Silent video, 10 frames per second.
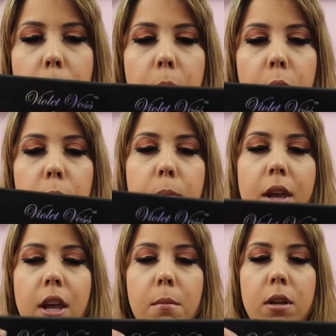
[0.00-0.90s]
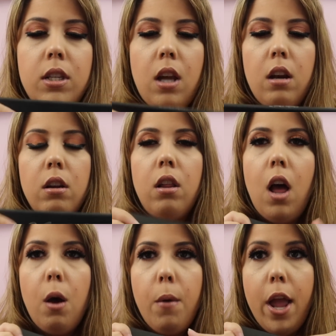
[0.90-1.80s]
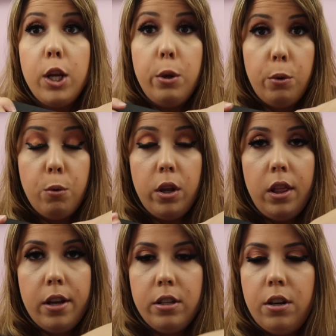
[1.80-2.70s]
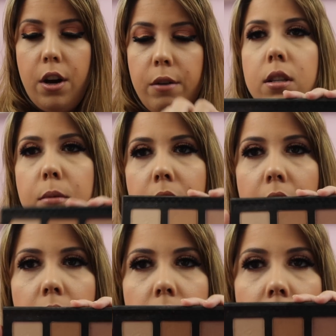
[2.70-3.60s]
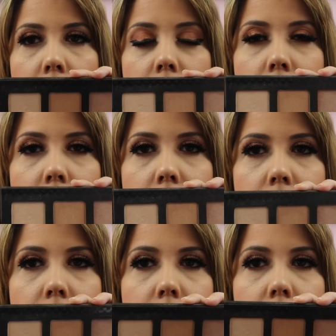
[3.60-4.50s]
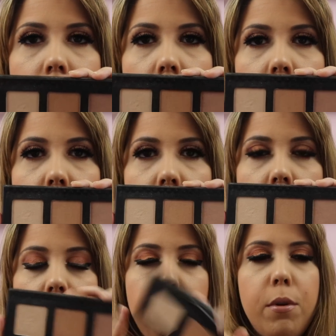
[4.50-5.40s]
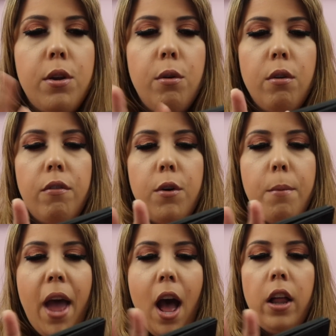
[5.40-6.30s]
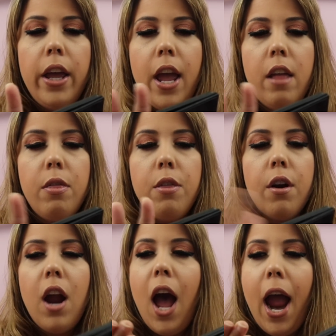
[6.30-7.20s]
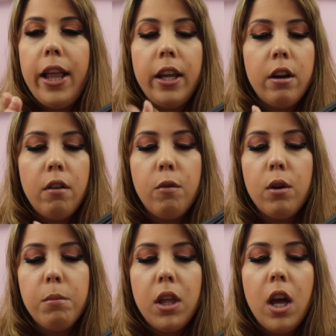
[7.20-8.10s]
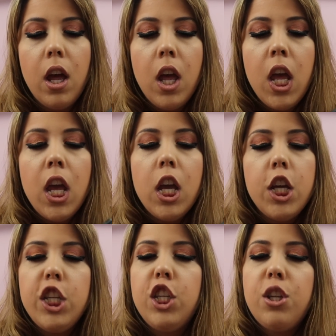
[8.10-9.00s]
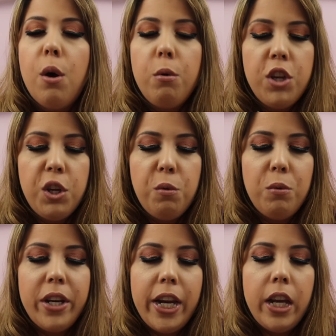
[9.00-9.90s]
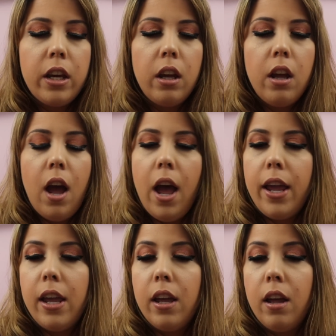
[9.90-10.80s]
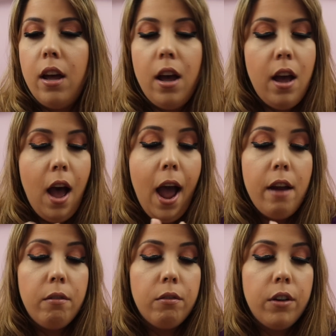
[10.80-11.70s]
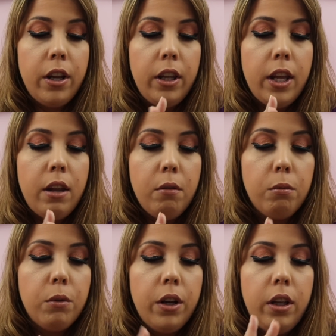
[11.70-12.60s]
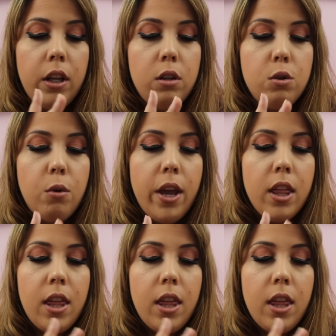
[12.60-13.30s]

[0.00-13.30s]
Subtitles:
Moonbeam, Sun Glow, and Unicorn Luster. This is what they look like. This is such a beautiful palette, and their highlighter formula is so unique. I really enjoy it.